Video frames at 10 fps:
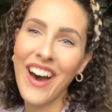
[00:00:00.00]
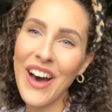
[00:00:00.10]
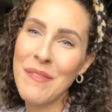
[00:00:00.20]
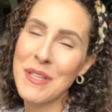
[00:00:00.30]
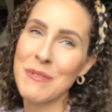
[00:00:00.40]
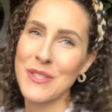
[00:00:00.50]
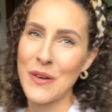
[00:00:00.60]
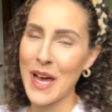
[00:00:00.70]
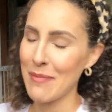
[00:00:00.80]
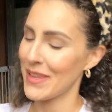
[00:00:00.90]
Oh, it makes me
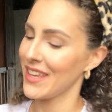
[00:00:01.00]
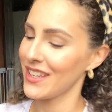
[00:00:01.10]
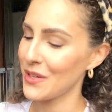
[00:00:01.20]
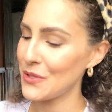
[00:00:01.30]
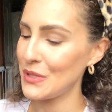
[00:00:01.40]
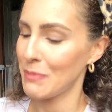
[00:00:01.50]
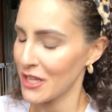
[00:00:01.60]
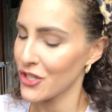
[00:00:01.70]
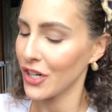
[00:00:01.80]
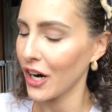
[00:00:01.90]
so happy. You know when you
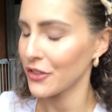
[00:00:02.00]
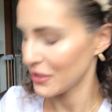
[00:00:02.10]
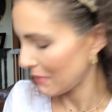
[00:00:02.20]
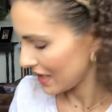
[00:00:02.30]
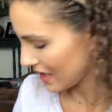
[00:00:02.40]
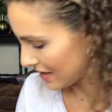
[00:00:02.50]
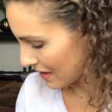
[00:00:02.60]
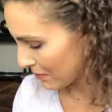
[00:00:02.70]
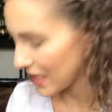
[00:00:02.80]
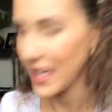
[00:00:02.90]
spend your hard-earned money on
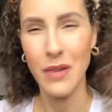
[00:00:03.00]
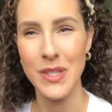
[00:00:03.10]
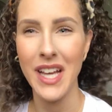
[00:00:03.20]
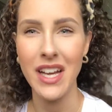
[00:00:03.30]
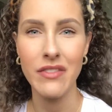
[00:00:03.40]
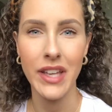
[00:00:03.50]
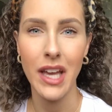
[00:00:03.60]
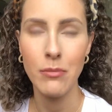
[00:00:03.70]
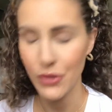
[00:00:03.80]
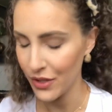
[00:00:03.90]
something and it was kind of a
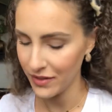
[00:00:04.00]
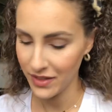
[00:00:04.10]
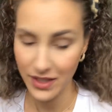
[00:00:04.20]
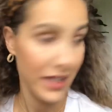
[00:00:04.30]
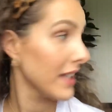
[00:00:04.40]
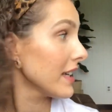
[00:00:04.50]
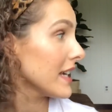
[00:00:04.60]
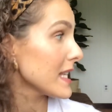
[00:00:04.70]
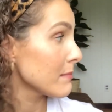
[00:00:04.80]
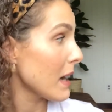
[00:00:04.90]
gamble?
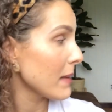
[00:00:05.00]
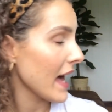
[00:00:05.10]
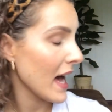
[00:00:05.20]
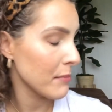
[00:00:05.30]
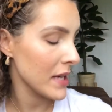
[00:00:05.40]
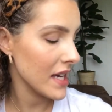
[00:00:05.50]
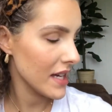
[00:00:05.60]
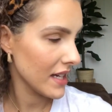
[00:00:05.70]
Is Mama happy?